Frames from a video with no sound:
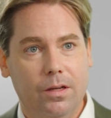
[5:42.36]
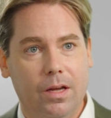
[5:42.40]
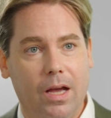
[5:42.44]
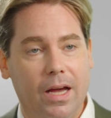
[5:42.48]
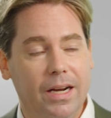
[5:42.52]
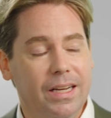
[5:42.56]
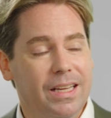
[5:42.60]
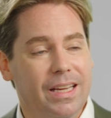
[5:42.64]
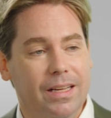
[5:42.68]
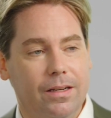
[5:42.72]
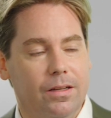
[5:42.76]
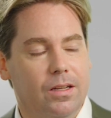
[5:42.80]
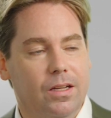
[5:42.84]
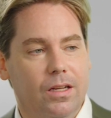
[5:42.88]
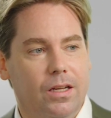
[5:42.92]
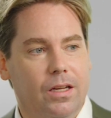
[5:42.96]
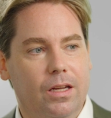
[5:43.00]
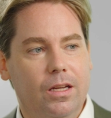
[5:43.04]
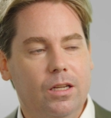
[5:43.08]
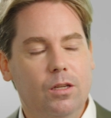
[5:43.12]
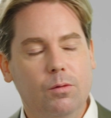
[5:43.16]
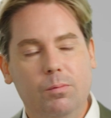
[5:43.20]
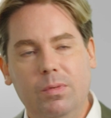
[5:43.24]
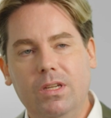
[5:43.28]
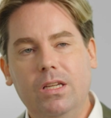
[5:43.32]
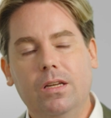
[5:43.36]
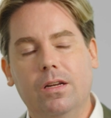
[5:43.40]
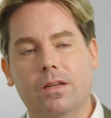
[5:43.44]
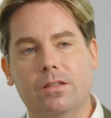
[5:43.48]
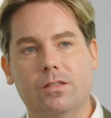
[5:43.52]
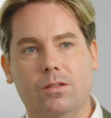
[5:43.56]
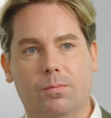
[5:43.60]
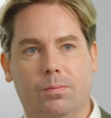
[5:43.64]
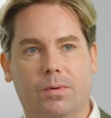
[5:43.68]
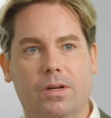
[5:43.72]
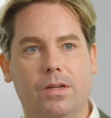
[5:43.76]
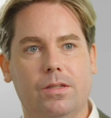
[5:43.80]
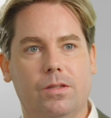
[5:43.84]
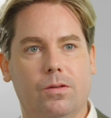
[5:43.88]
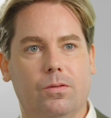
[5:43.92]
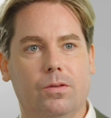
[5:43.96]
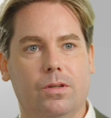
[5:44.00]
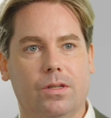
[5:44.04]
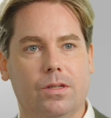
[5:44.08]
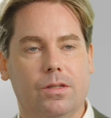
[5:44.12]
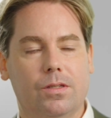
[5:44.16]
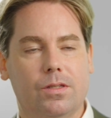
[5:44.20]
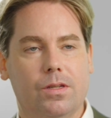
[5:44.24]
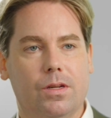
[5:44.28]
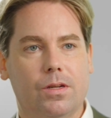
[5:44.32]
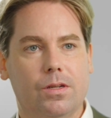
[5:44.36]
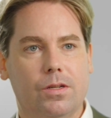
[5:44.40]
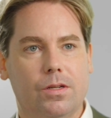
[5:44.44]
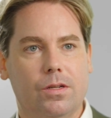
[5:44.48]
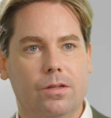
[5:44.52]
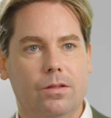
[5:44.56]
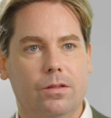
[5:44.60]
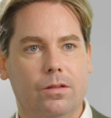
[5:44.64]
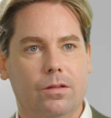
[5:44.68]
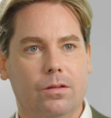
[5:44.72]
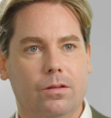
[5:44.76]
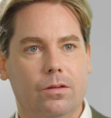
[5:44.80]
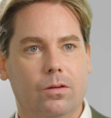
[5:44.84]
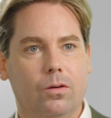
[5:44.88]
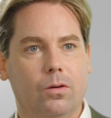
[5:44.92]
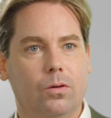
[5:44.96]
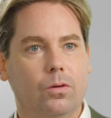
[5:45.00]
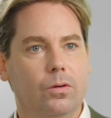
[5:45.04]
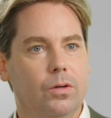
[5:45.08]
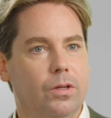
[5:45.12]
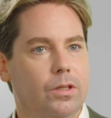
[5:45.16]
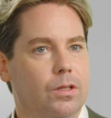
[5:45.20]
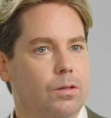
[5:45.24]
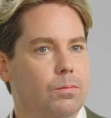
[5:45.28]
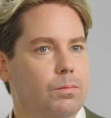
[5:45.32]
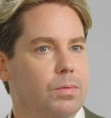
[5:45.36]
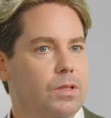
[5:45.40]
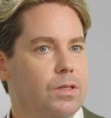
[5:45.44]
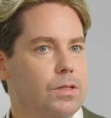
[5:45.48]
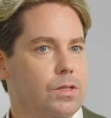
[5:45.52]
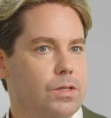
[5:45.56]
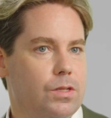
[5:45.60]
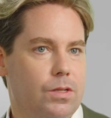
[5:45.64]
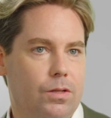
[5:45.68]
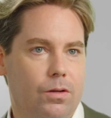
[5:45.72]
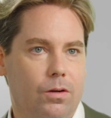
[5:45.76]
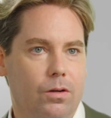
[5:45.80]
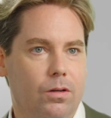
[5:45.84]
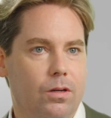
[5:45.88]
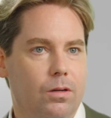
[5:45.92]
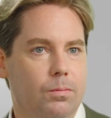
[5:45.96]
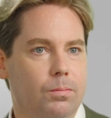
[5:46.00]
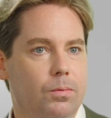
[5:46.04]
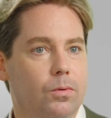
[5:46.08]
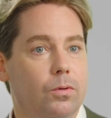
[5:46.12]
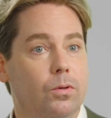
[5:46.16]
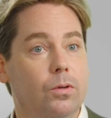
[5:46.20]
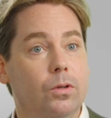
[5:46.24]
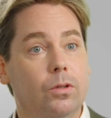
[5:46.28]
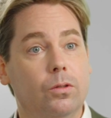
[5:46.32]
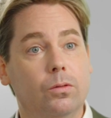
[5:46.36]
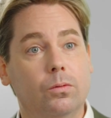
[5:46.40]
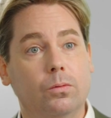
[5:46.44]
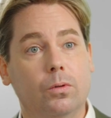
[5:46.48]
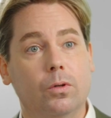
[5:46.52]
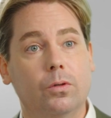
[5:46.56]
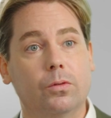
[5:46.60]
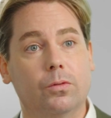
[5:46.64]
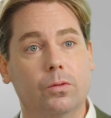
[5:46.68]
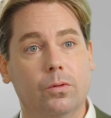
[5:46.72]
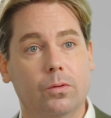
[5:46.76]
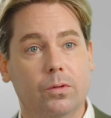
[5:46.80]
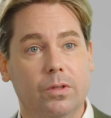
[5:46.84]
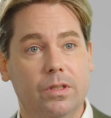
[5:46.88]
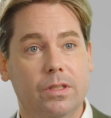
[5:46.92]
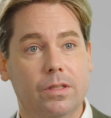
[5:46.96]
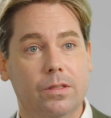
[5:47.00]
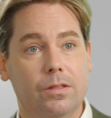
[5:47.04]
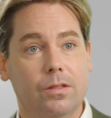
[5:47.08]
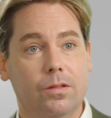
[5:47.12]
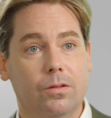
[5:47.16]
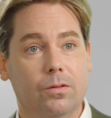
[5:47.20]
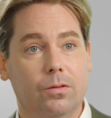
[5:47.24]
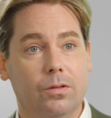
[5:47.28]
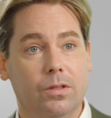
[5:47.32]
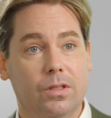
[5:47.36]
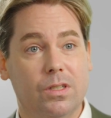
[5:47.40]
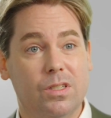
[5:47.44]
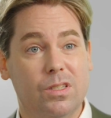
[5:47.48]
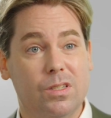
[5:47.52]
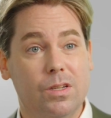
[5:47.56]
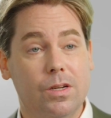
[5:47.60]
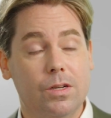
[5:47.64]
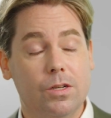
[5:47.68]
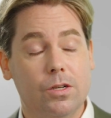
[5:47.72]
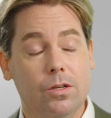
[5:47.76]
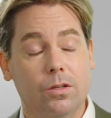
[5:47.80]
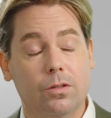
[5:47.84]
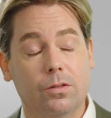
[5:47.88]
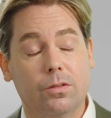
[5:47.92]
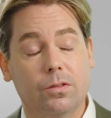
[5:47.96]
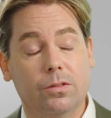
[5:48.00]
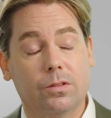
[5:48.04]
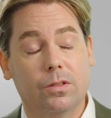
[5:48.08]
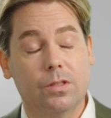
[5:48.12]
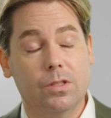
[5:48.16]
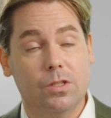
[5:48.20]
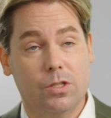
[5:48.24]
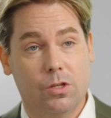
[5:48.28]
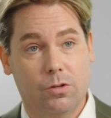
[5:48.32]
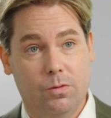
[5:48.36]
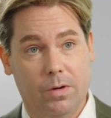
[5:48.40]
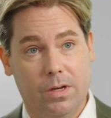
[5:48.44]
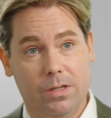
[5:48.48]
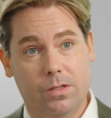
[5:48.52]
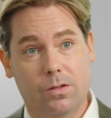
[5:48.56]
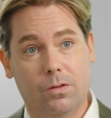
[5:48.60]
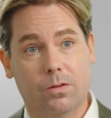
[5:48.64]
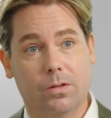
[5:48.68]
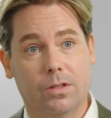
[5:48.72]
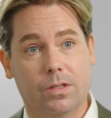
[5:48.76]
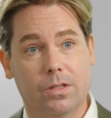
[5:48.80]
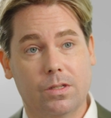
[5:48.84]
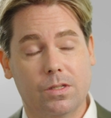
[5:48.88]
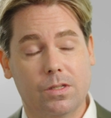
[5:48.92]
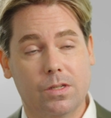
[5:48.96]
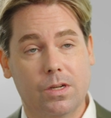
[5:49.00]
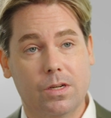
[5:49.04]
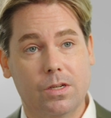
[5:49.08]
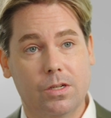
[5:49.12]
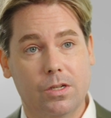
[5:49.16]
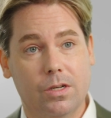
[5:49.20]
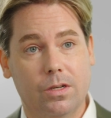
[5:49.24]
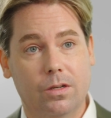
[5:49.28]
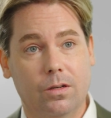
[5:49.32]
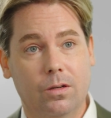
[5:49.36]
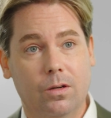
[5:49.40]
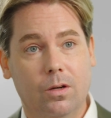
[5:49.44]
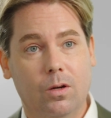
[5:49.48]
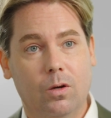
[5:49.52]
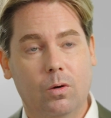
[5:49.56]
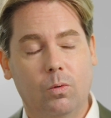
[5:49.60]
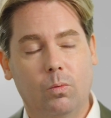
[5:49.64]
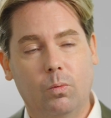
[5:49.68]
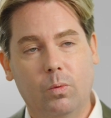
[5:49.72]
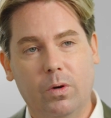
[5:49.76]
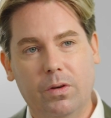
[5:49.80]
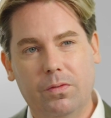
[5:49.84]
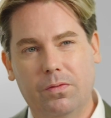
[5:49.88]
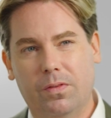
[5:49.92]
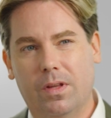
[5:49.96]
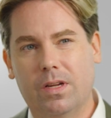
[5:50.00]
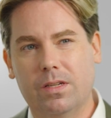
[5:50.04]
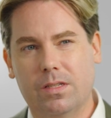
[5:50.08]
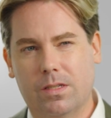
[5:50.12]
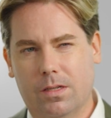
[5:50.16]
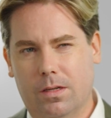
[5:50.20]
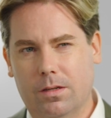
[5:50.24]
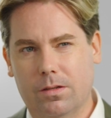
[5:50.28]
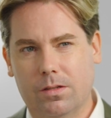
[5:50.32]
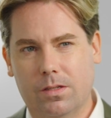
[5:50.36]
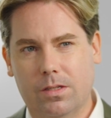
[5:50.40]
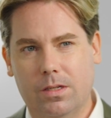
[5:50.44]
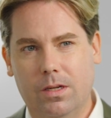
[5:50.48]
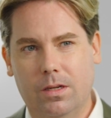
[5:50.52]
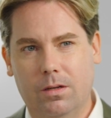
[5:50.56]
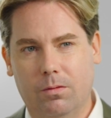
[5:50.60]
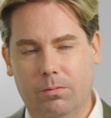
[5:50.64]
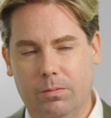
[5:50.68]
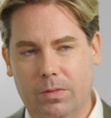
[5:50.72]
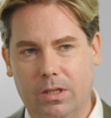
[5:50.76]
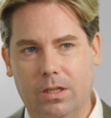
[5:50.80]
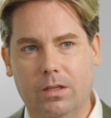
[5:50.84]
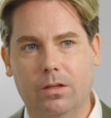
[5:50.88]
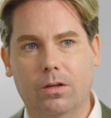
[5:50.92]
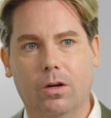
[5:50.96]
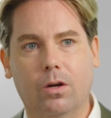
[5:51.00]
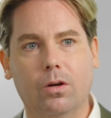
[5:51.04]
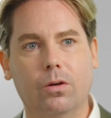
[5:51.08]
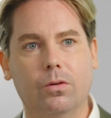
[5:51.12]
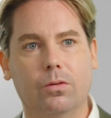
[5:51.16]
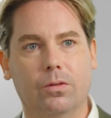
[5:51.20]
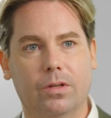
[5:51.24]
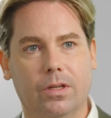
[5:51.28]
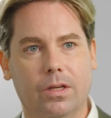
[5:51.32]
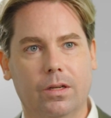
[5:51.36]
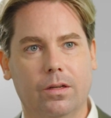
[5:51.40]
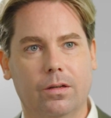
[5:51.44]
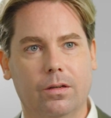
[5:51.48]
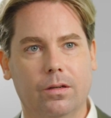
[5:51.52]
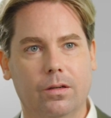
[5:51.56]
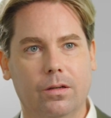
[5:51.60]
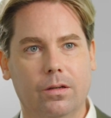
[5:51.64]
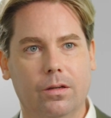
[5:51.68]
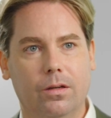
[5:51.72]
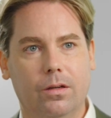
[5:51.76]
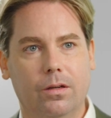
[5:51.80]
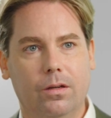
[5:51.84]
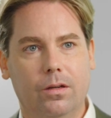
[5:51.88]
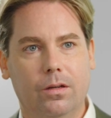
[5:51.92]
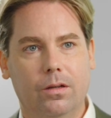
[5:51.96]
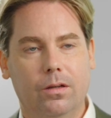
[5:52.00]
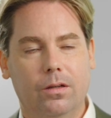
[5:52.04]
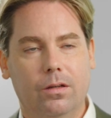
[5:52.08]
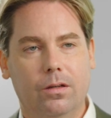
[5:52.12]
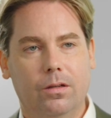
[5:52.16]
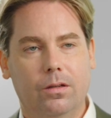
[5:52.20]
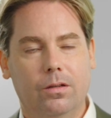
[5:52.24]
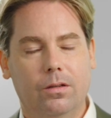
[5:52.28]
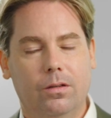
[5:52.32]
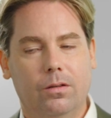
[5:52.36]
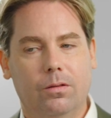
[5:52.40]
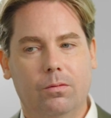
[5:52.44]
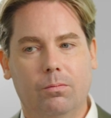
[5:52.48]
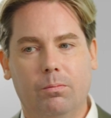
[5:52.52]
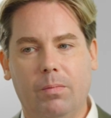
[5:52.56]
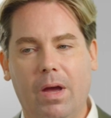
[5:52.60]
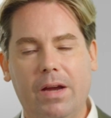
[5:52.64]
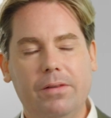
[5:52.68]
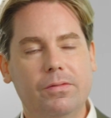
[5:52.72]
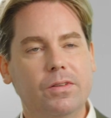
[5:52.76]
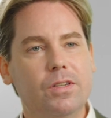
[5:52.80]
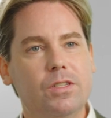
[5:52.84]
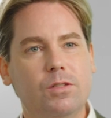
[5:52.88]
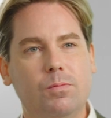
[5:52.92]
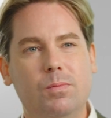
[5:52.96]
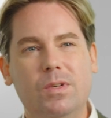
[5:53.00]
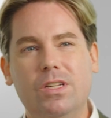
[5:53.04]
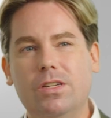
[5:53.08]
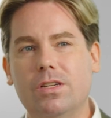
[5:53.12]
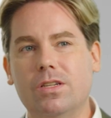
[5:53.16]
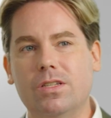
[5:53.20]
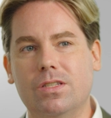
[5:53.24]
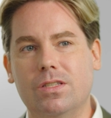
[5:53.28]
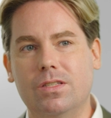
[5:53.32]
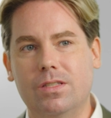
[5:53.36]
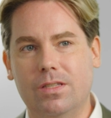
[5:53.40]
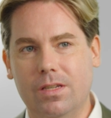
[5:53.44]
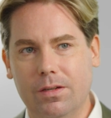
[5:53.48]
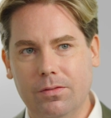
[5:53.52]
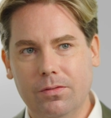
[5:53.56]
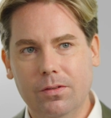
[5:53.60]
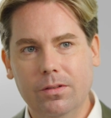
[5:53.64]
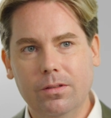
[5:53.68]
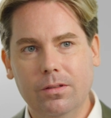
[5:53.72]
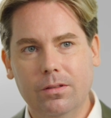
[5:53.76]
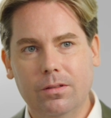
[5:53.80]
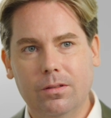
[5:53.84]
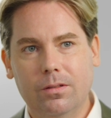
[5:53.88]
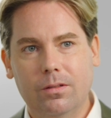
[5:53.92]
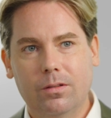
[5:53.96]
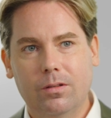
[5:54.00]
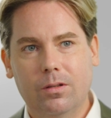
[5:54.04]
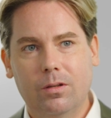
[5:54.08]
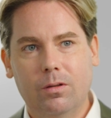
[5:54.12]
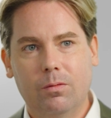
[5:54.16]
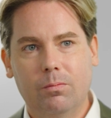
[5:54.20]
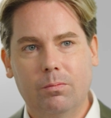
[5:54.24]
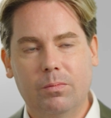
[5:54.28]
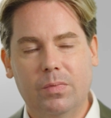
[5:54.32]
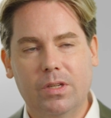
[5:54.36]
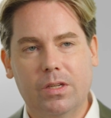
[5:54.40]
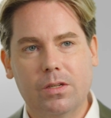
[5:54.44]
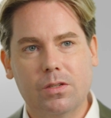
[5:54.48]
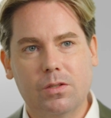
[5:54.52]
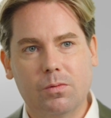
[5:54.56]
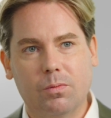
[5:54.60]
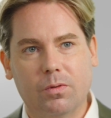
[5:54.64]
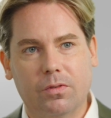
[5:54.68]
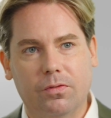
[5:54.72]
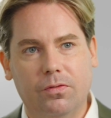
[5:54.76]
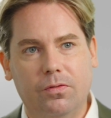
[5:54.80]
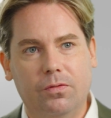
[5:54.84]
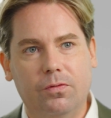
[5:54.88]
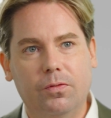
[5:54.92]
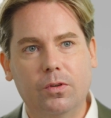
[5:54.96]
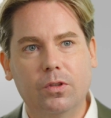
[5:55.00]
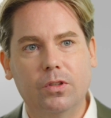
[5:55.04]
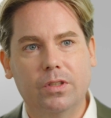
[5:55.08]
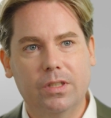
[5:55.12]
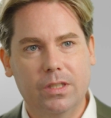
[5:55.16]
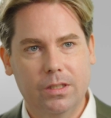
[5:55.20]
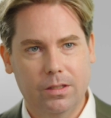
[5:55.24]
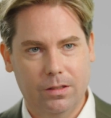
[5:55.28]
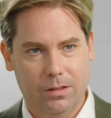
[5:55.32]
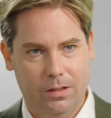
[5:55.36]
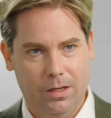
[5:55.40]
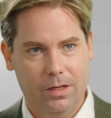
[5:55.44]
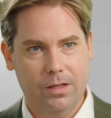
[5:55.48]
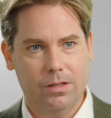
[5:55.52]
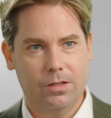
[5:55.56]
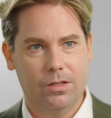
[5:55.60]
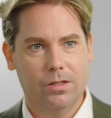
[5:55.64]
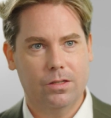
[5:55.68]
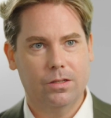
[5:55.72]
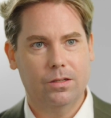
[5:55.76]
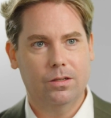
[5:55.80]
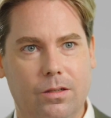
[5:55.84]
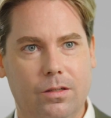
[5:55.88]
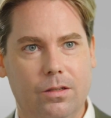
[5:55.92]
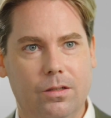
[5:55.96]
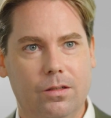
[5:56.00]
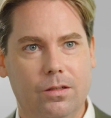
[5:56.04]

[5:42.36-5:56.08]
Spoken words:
And again, it could be an enterprise organization, or it could be a startup or a growth-oriented organization or a distressed organization. With that skill set, we can hone in. Mavericks Beach is different because we're fully engaged.